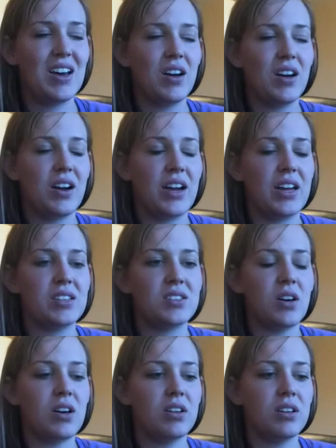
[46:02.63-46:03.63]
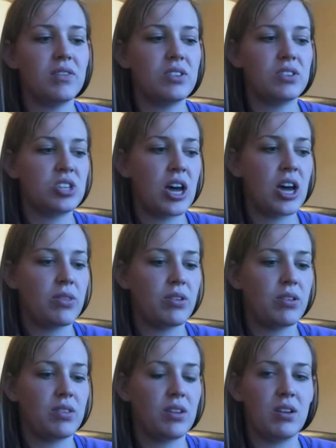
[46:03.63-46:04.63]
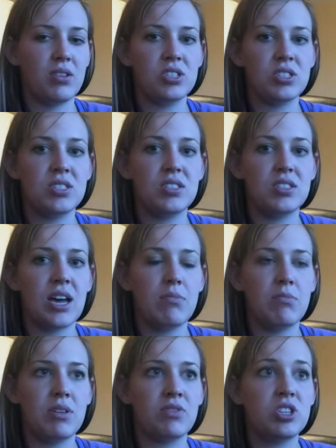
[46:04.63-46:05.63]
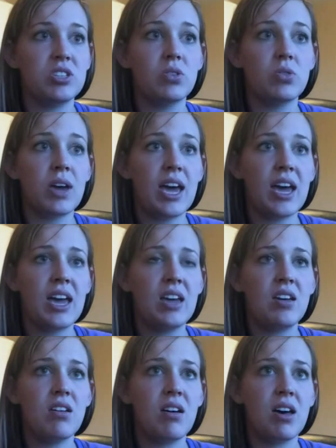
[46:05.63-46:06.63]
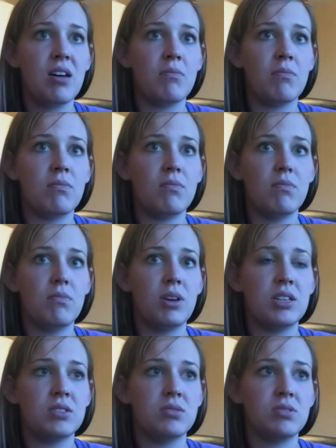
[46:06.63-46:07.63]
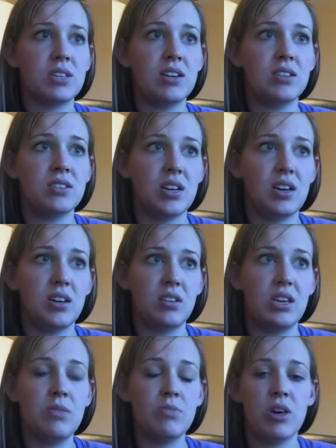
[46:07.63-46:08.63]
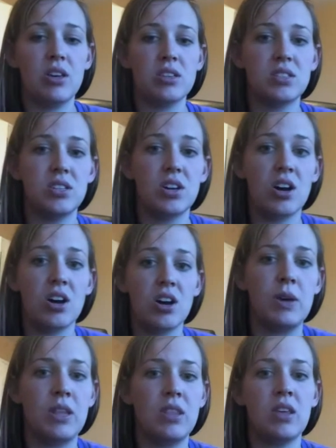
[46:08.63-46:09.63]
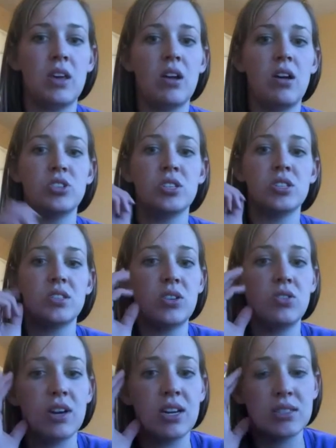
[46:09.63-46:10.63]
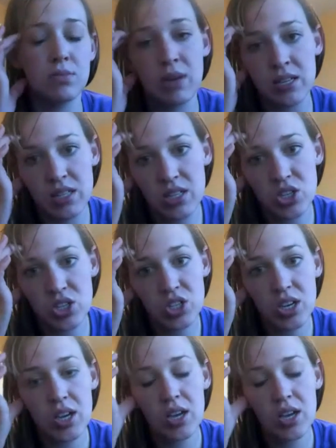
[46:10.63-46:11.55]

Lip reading: All right. So I'll give a chat with her, and then I'll just, if she's okay and is set to email us the document, then I'll just send you guys a message.